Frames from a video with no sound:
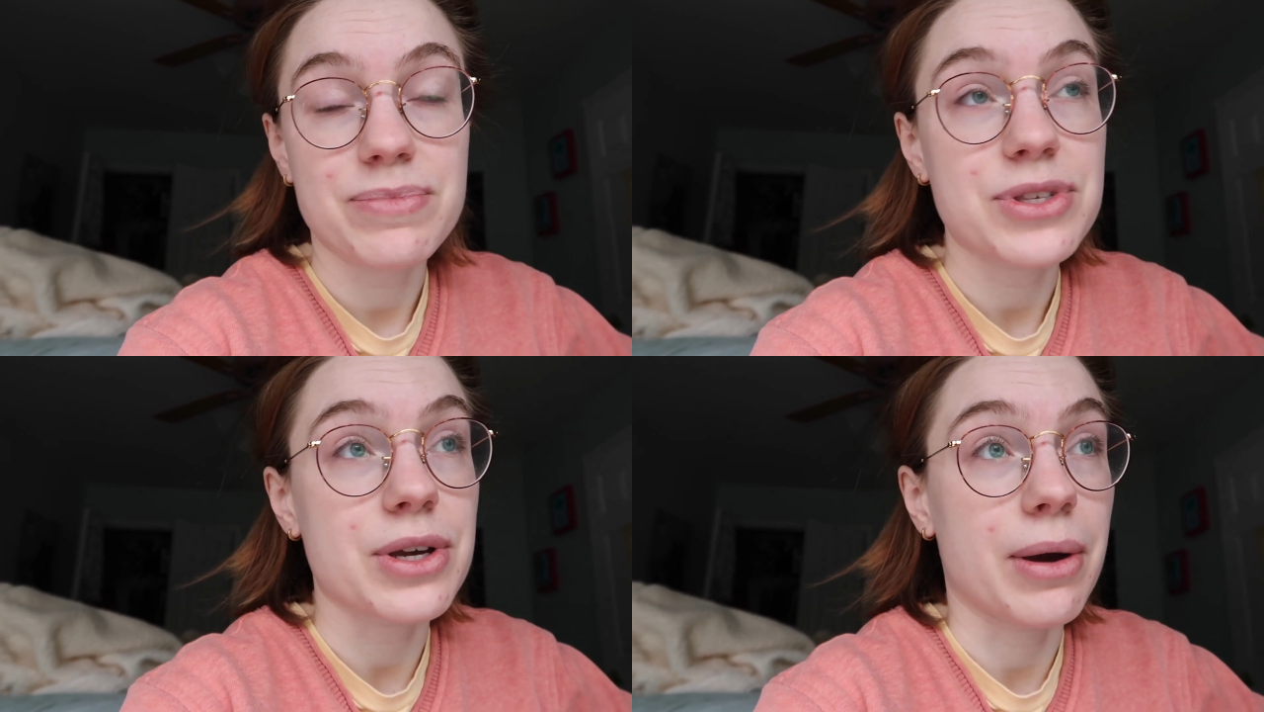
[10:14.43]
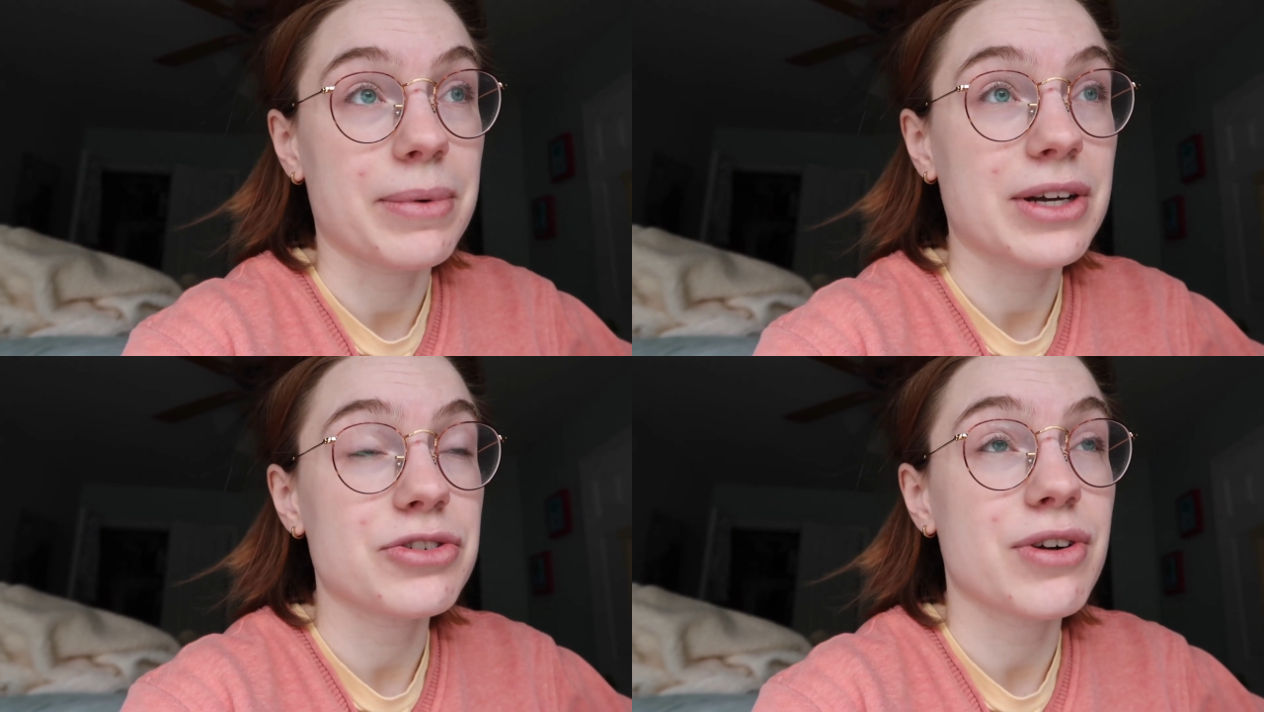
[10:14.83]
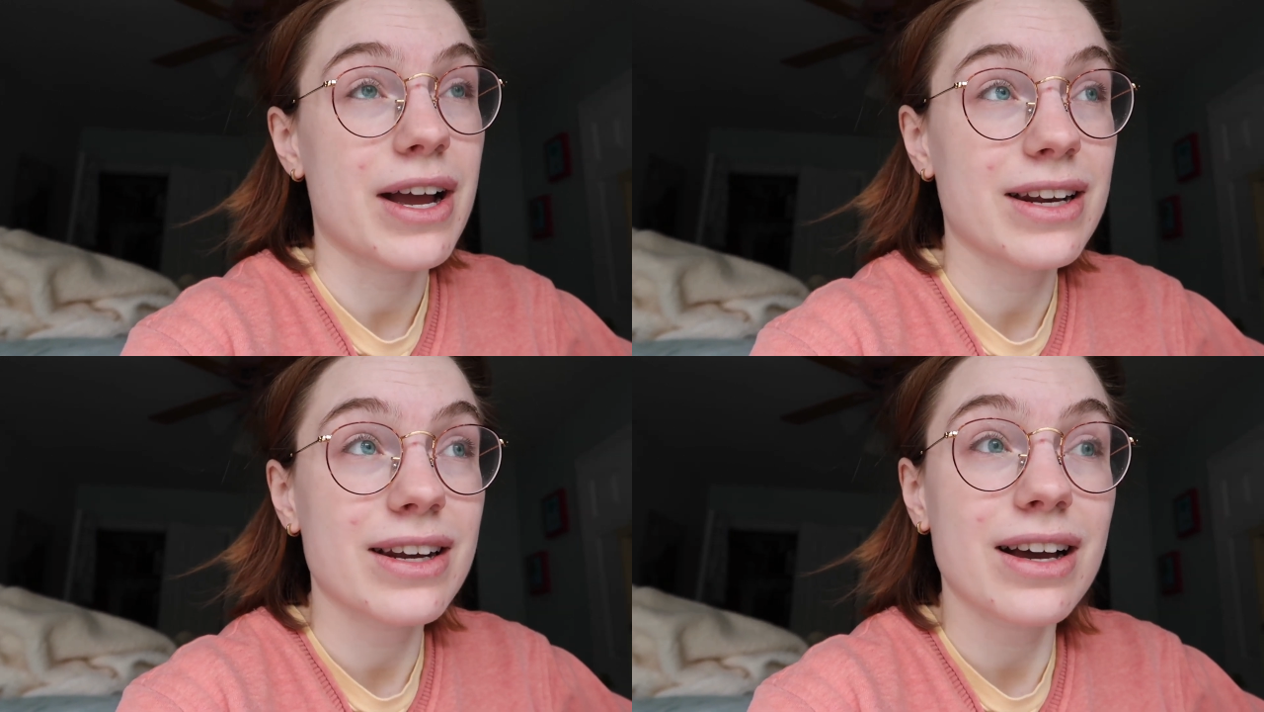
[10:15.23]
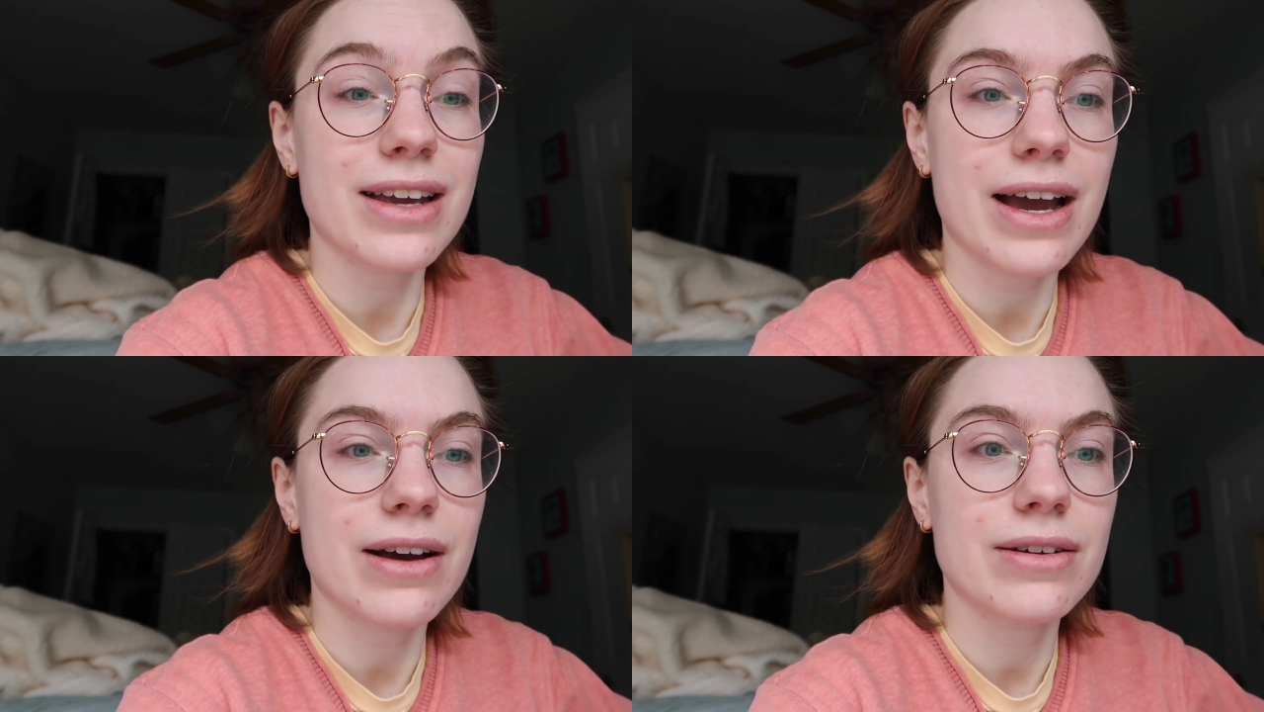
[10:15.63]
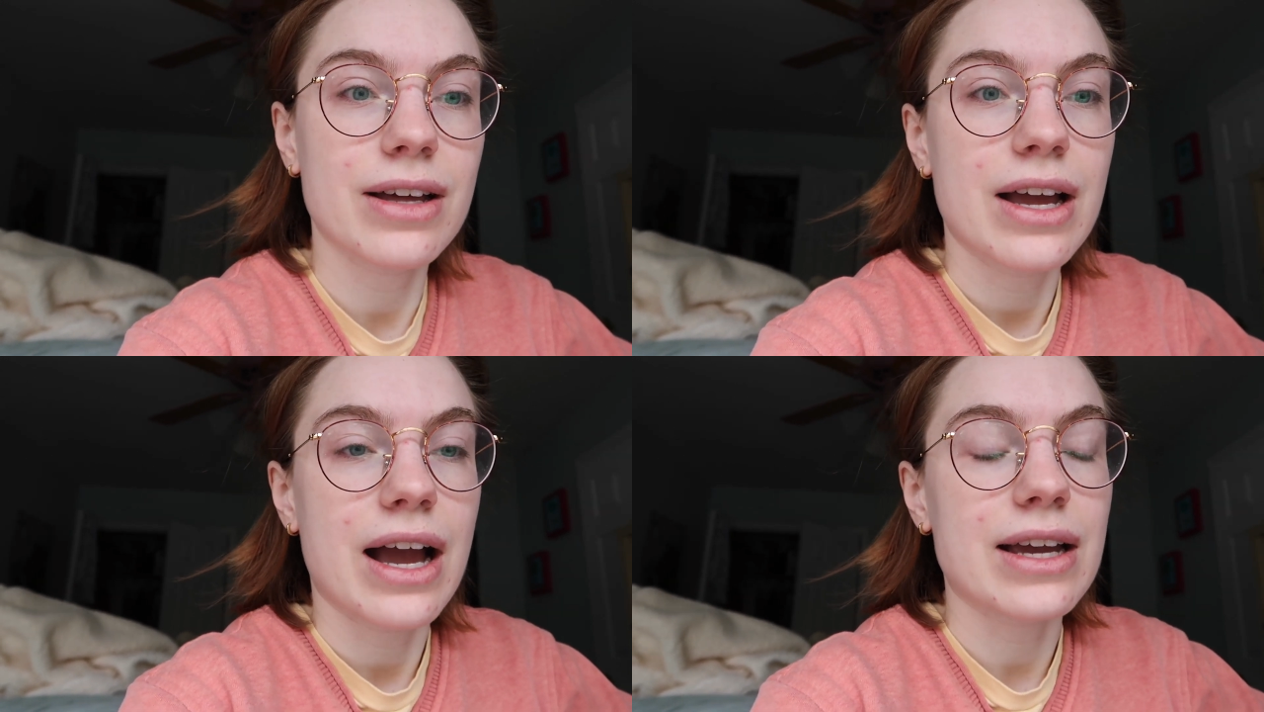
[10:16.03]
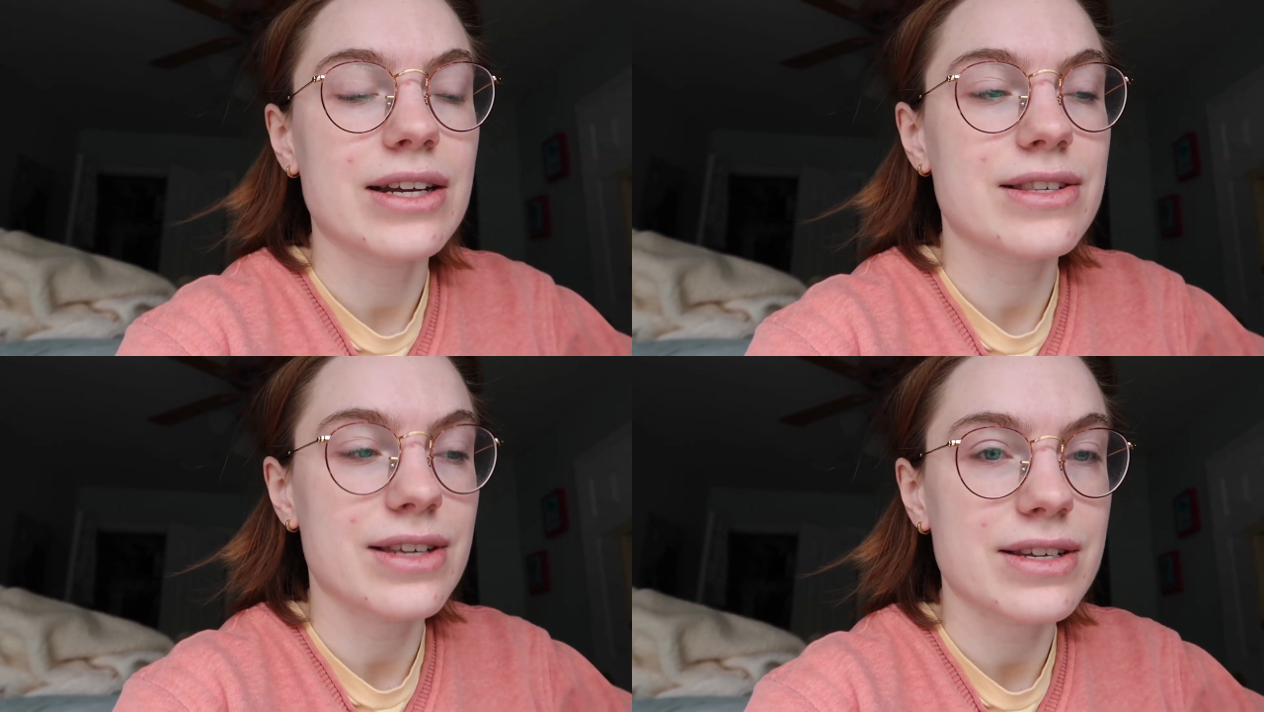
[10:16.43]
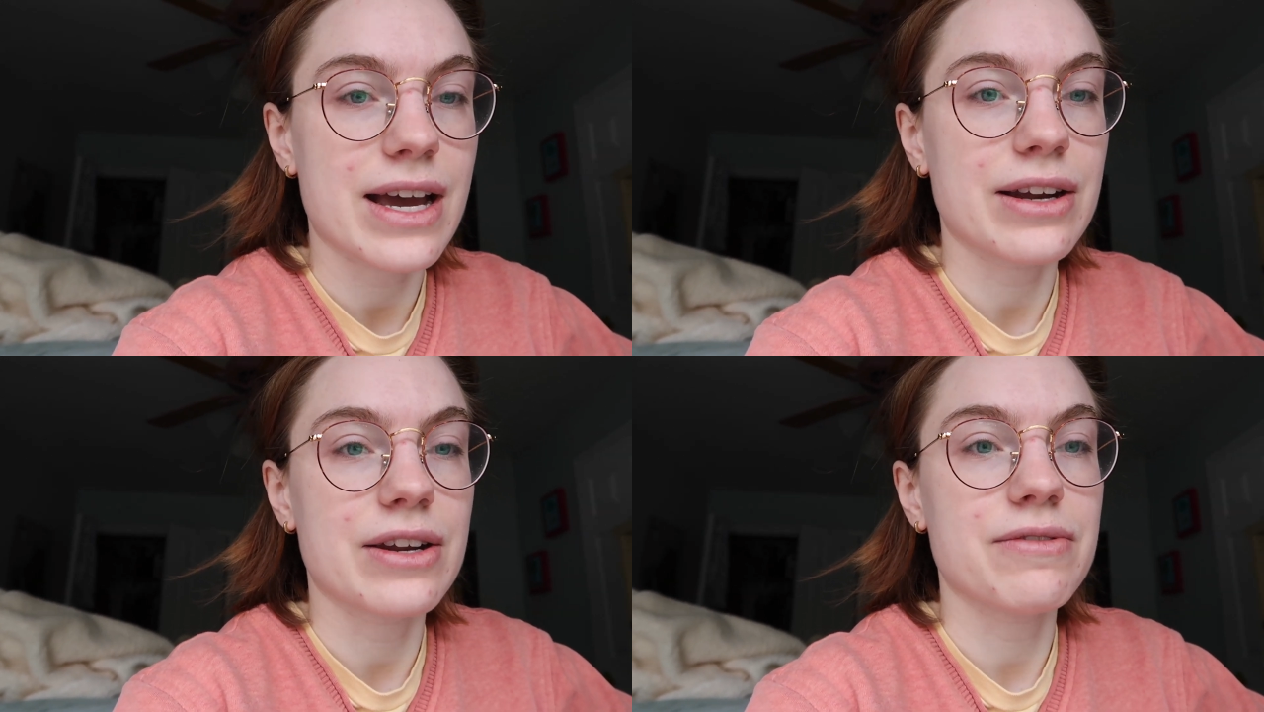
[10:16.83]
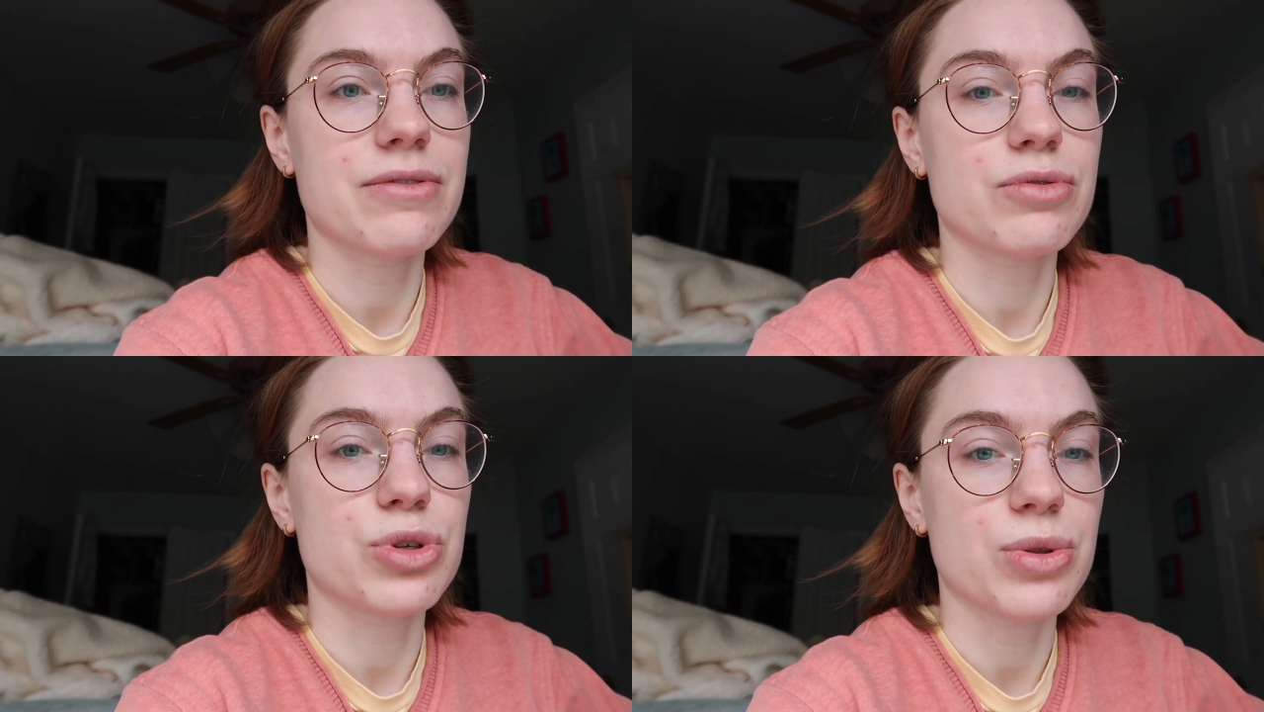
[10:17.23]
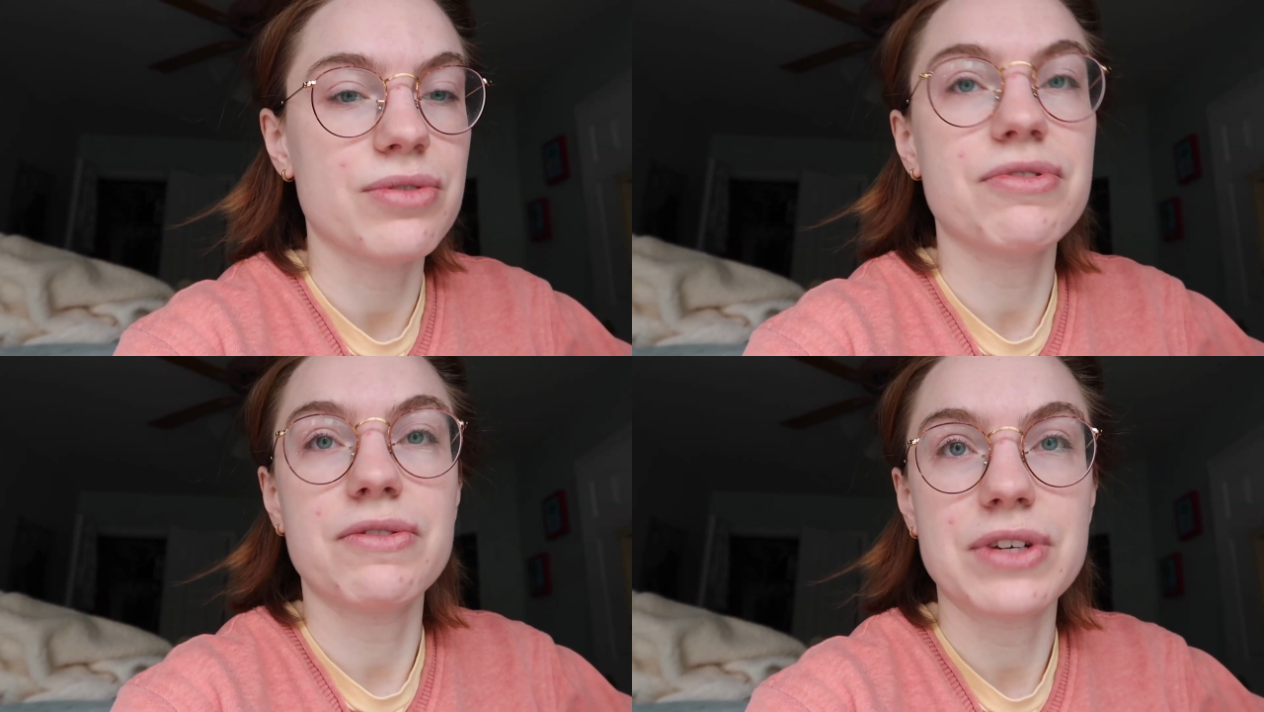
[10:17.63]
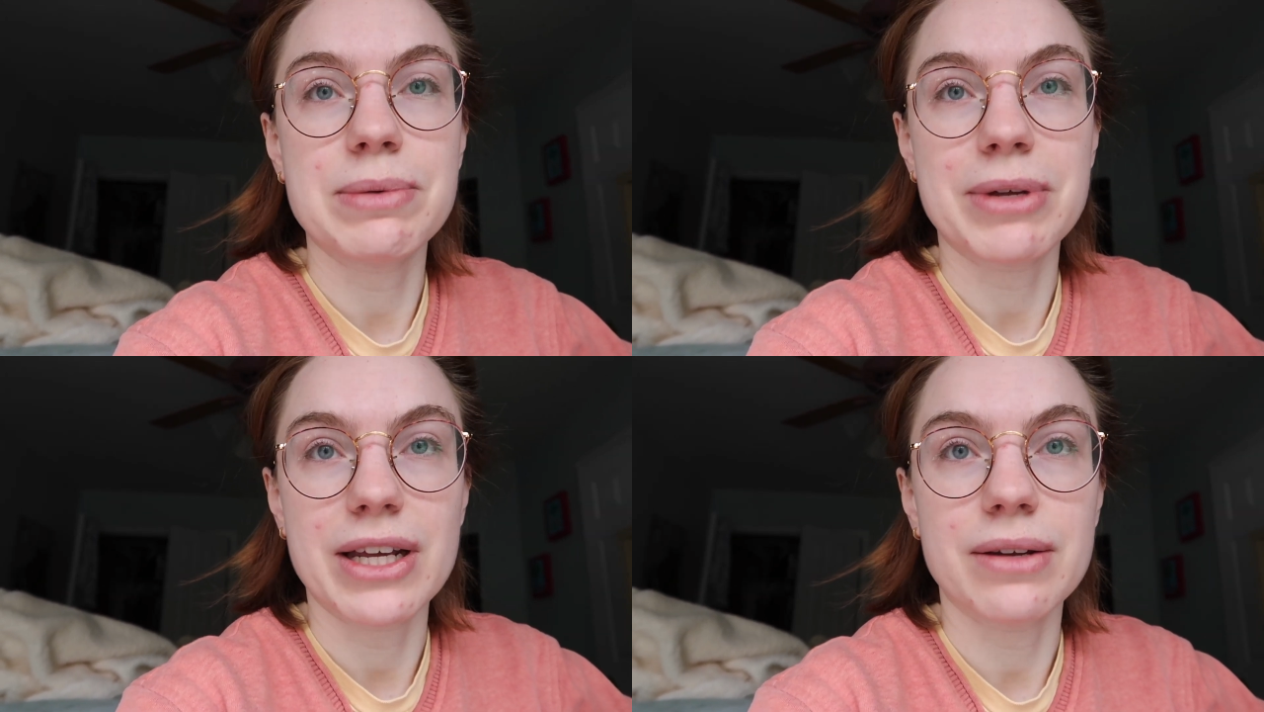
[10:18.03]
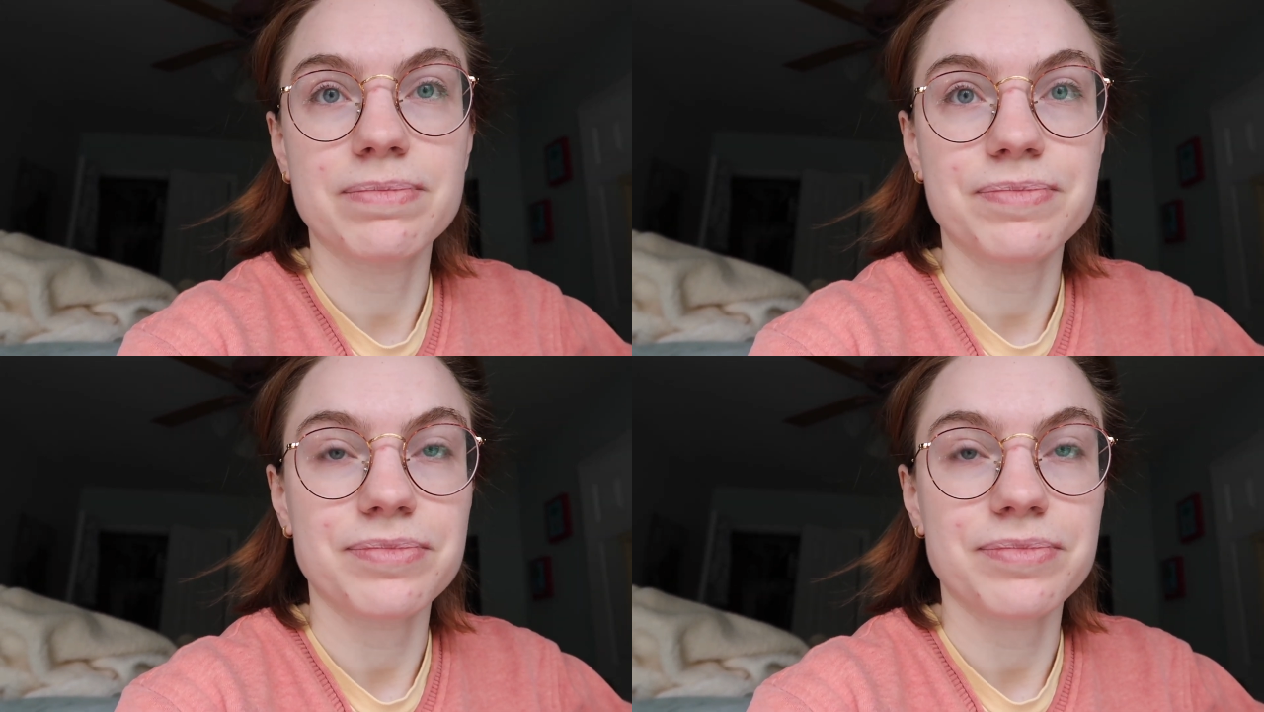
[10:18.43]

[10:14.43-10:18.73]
So I'm gonna try to knock out, I'm gonna sit down and do the 50-minute